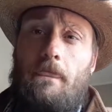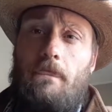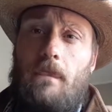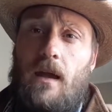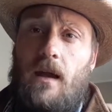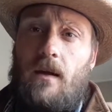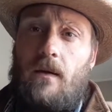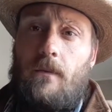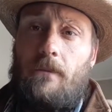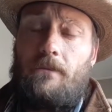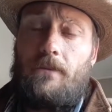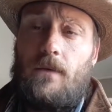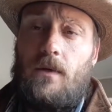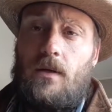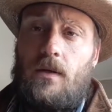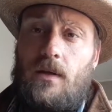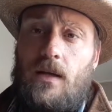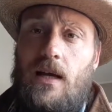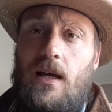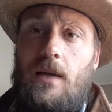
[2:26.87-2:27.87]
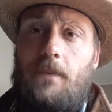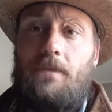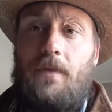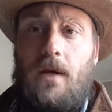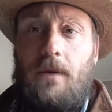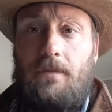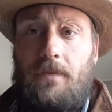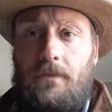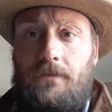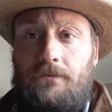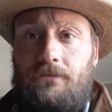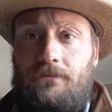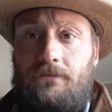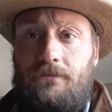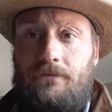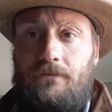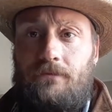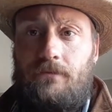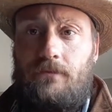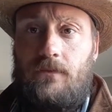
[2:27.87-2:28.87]
now, a lot of people,
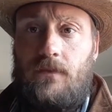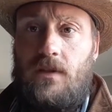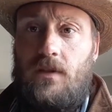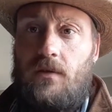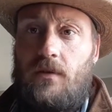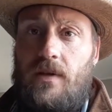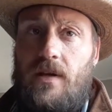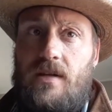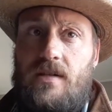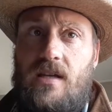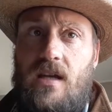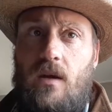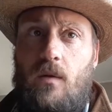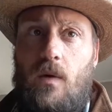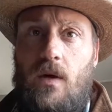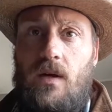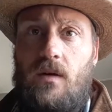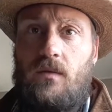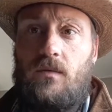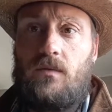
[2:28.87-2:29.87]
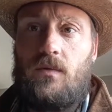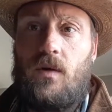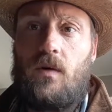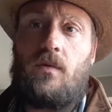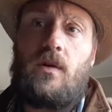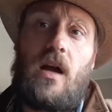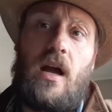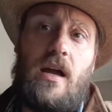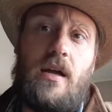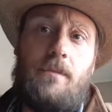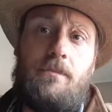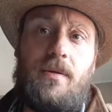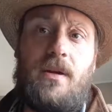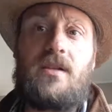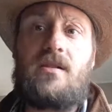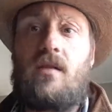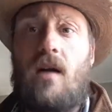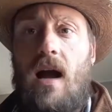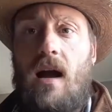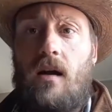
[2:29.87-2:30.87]
they say, well, okay,
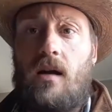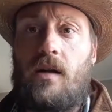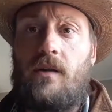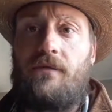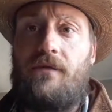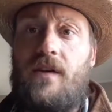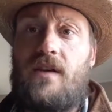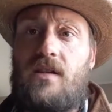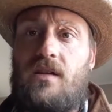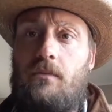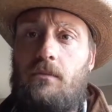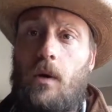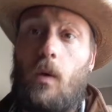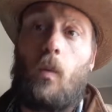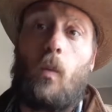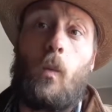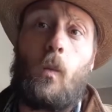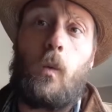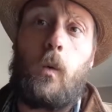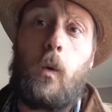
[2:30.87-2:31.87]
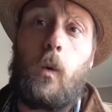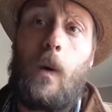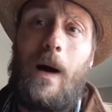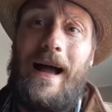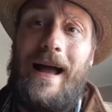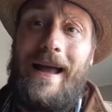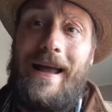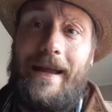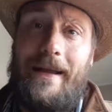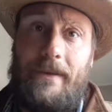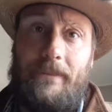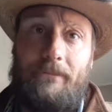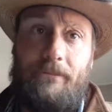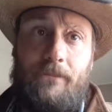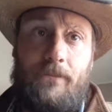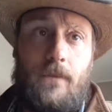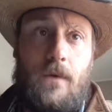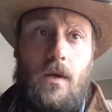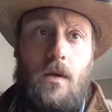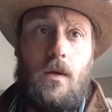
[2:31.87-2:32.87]
pigs are iron deficient, but why?
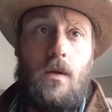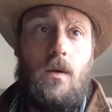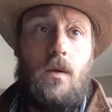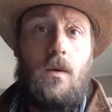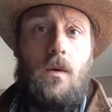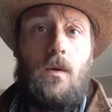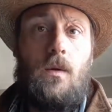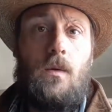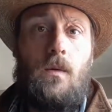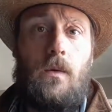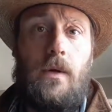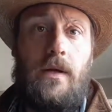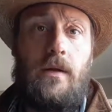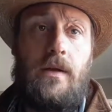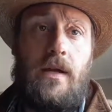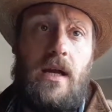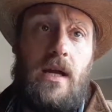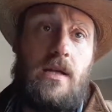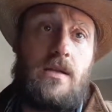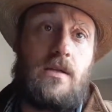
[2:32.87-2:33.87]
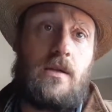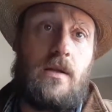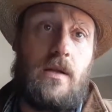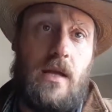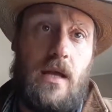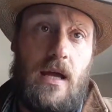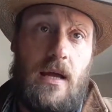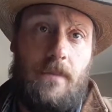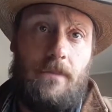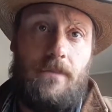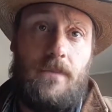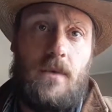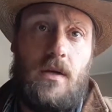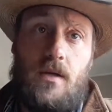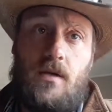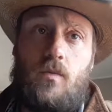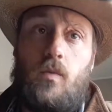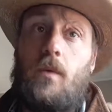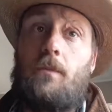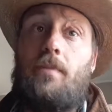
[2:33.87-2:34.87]
Well, the answer to that
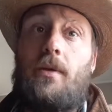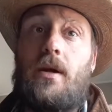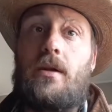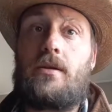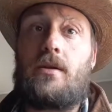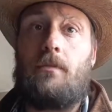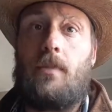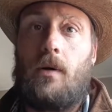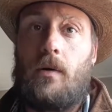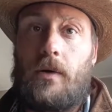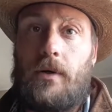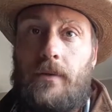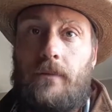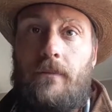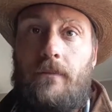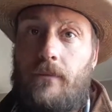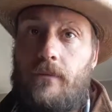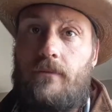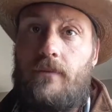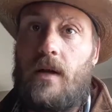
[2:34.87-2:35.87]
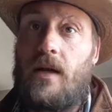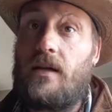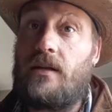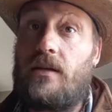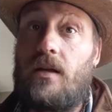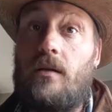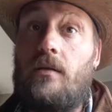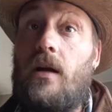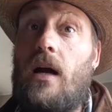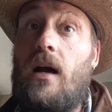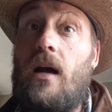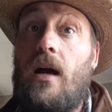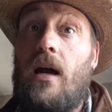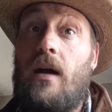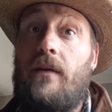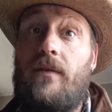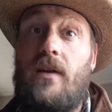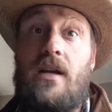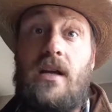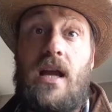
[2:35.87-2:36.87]
is when pigs are born, they do not
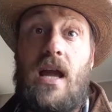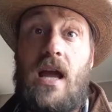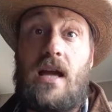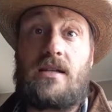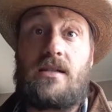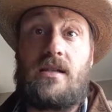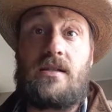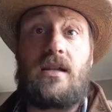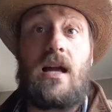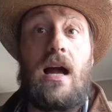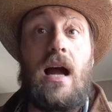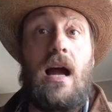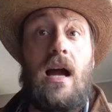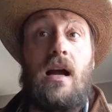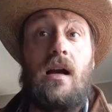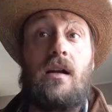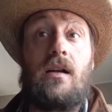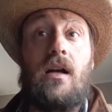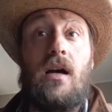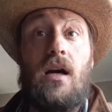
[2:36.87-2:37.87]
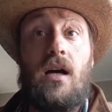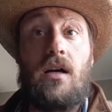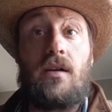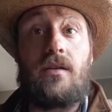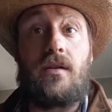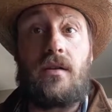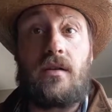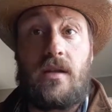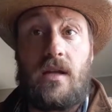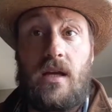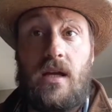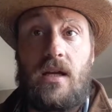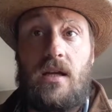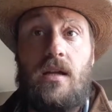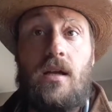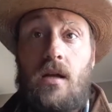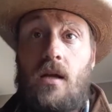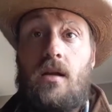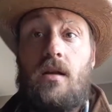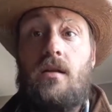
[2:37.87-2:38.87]
have any access to iron other
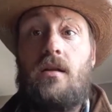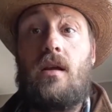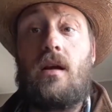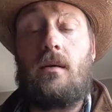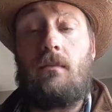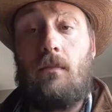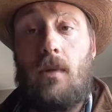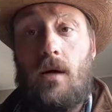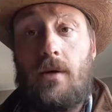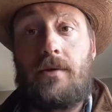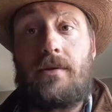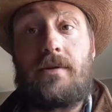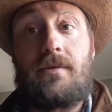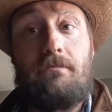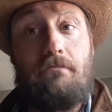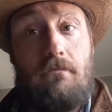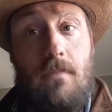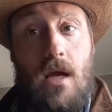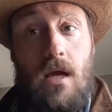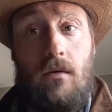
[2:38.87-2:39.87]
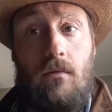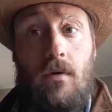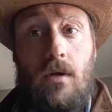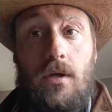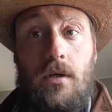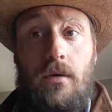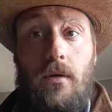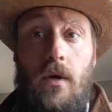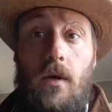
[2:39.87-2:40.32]
than their mother's milk.